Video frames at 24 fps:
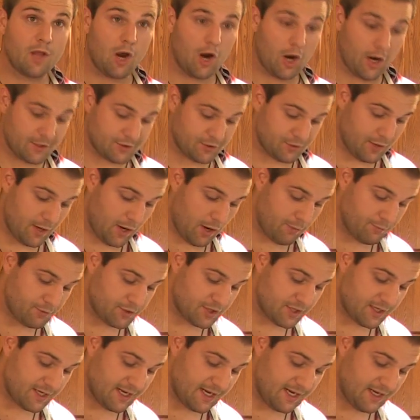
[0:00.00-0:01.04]
All right, so now I'm
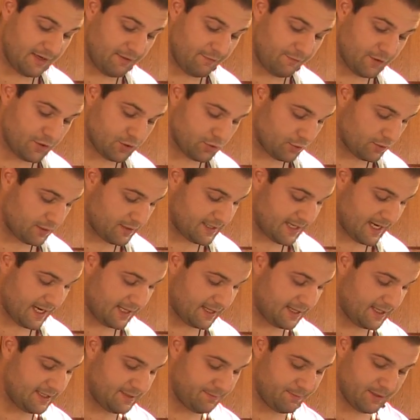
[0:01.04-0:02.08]
just going to individually
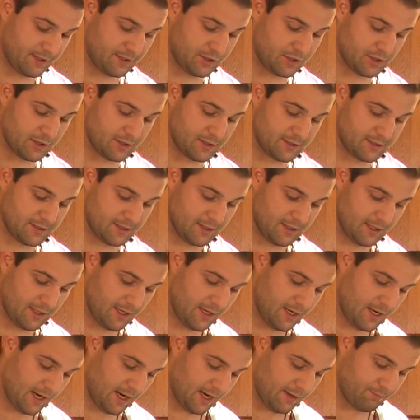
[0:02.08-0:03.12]
take these peaches
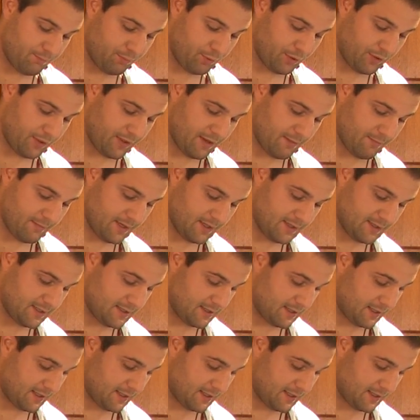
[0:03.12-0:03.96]
and put them into